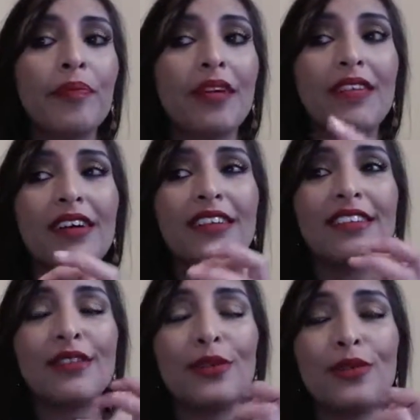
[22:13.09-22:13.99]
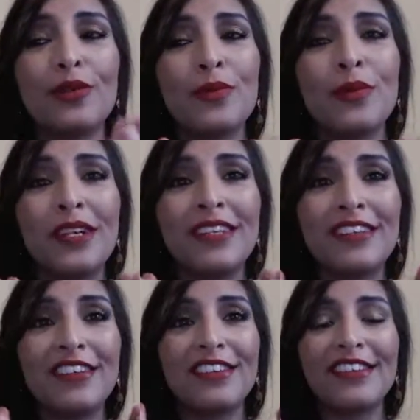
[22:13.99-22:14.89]
because I so don't want it
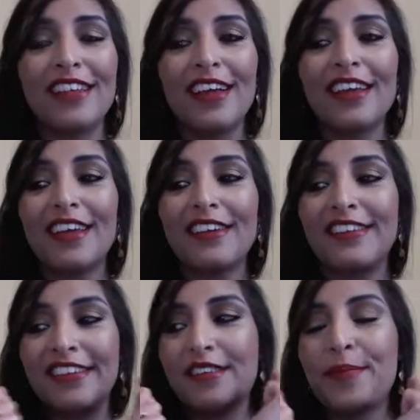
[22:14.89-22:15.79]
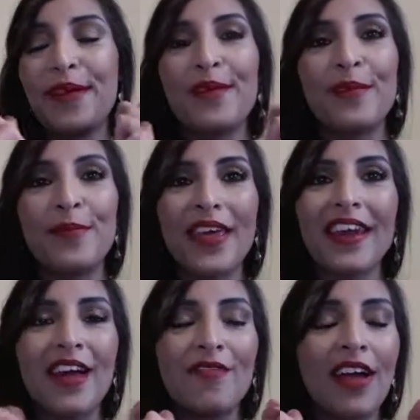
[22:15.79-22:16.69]
to just like disappear on me
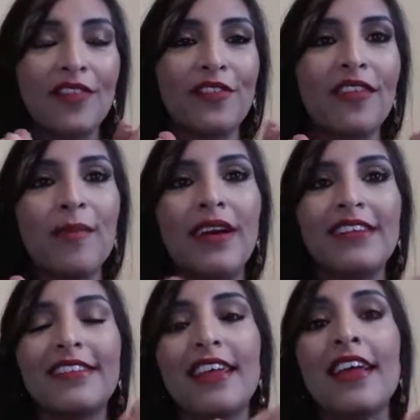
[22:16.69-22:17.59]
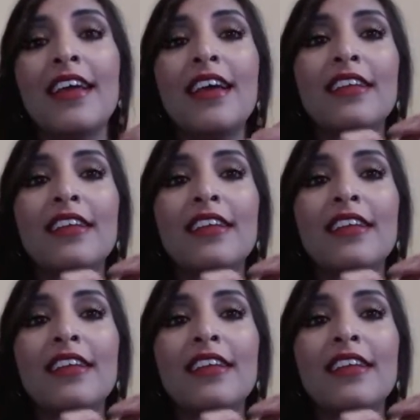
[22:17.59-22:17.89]
and I have to repurchase it,